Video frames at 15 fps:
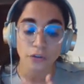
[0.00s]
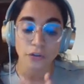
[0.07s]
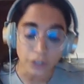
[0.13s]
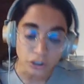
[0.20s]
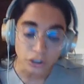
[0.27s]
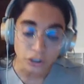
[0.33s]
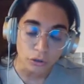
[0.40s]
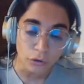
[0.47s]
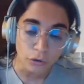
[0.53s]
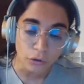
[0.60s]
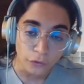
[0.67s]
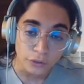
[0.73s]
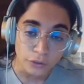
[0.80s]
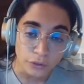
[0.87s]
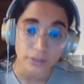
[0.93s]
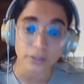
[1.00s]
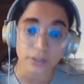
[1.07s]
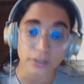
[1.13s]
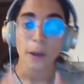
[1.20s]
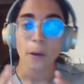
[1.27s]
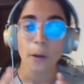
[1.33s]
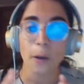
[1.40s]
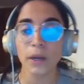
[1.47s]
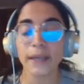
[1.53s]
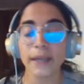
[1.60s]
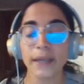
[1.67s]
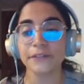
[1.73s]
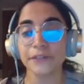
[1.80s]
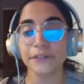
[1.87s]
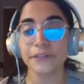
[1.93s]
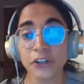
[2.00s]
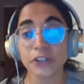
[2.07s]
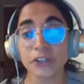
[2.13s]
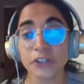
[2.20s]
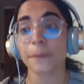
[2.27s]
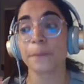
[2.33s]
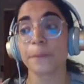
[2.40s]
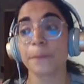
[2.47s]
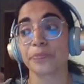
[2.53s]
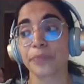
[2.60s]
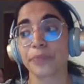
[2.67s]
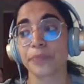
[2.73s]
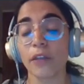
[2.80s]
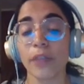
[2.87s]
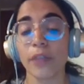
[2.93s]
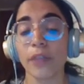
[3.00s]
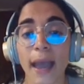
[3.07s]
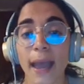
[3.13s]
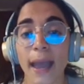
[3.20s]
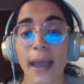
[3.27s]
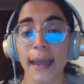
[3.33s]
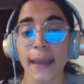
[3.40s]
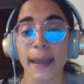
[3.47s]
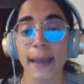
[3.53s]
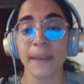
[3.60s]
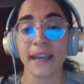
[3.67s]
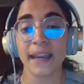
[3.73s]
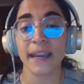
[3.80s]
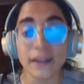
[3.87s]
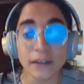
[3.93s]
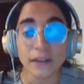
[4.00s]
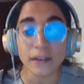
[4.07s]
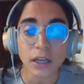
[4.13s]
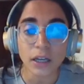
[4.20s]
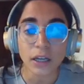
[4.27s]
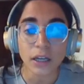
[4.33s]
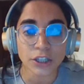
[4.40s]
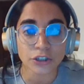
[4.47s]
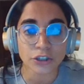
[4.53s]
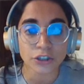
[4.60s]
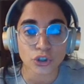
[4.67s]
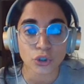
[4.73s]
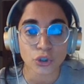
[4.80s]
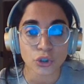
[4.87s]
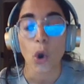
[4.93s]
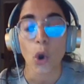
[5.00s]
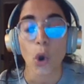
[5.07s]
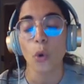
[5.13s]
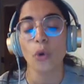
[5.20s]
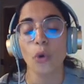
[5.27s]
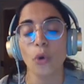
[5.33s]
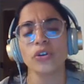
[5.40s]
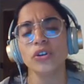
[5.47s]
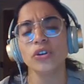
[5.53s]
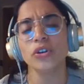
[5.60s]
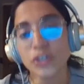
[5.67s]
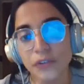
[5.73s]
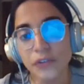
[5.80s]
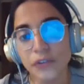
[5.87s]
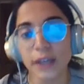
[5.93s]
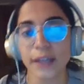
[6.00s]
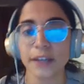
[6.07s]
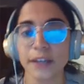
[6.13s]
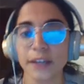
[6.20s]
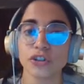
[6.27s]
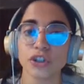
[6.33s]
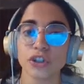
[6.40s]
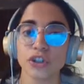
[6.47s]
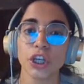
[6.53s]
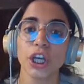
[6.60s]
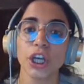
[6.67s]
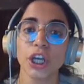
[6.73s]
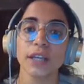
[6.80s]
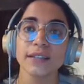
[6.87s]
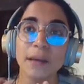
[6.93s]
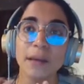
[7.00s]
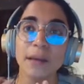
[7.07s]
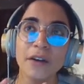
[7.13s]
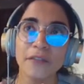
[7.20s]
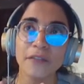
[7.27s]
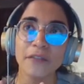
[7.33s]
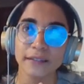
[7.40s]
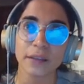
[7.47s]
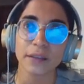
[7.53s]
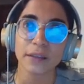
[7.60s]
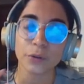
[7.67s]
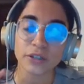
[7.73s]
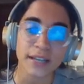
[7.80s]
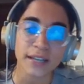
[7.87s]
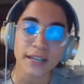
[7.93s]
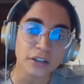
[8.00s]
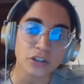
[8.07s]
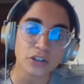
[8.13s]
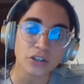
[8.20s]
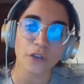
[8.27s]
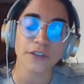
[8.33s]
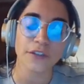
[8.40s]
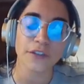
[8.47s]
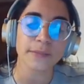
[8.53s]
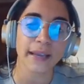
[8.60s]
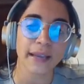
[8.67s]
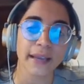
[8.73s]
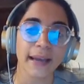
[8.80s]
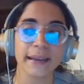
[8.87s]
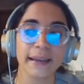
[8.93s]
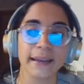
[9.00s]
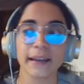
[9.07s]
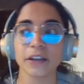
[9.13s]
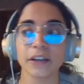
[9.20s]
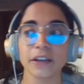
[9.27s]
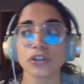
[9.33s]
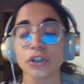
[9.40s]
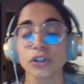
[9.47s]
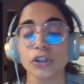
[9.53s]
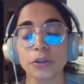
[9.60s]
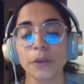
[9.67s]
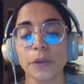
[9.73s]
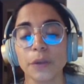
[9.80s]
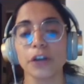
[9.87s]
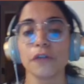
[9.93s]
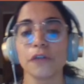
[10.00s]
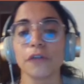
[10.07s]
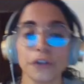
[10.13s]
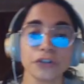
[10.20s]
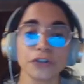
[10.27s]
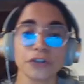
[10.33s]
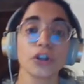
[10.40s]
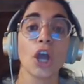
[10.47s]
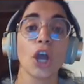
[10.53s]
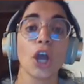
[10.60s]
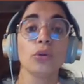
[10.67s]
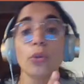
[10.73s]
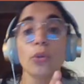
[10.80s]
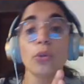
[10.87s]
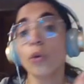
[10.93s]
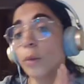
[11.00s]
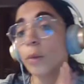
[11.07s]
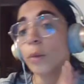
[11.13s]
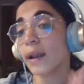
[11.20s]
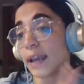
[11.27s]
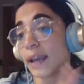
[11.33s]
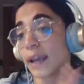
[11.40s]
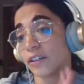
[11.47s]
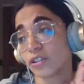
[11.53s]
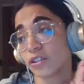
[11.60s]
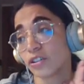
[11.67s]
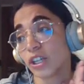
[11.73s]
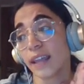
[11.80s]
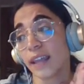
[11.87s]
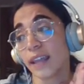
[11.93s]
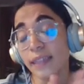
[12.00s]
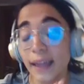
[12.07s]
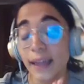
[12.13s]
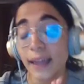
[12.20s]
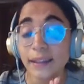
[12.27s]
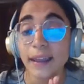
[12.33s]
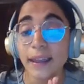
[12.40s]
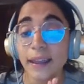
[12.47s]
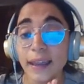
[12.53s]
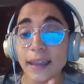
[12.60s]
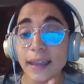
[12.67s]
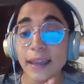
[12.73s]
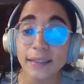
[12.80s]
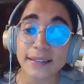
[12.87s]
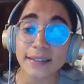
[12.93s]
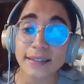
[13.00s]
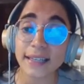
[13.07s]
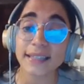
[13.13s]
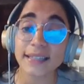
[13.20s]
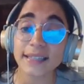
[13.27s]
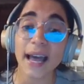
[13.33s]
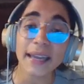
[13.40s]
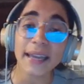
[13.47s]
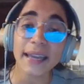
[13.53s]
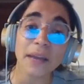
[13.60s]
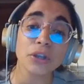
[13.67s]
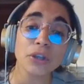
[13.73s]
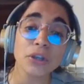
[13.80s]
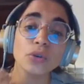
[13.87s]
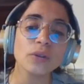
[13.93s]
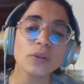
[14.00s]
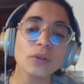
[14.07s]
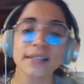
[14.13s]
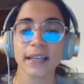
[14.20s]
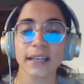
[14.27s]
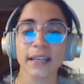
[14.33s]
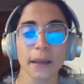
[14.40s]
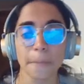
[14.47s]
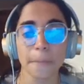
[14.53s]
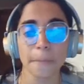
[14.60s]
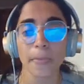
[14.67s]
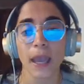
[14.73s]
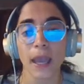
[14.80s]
The frictional forces will convert the mechanical energy or the useful energy, some of it, a percentage of this mechanical energy could be converted to thermal energy, and then in this case I am losing